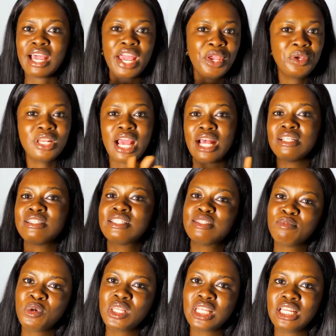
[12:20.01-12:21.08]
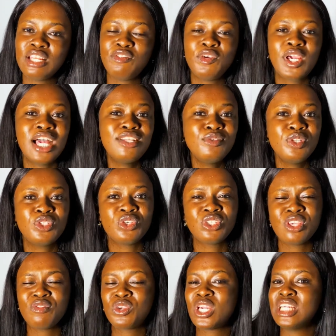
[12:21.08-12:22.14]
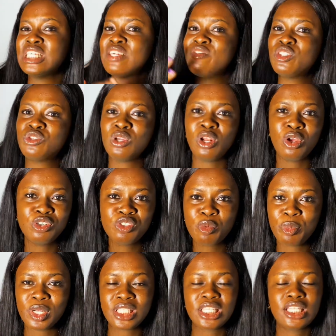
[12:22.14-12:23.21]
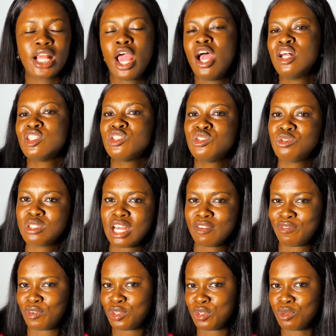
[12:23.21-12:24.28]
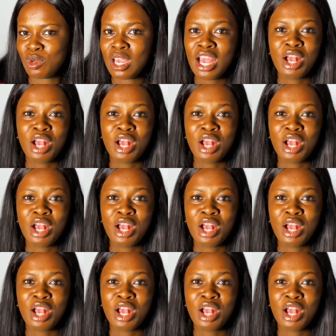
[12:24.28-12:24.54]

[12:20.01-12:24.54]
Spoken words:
Ironed and smoking. If you can't do it yourself, you can give it to a laundry person to do that for you.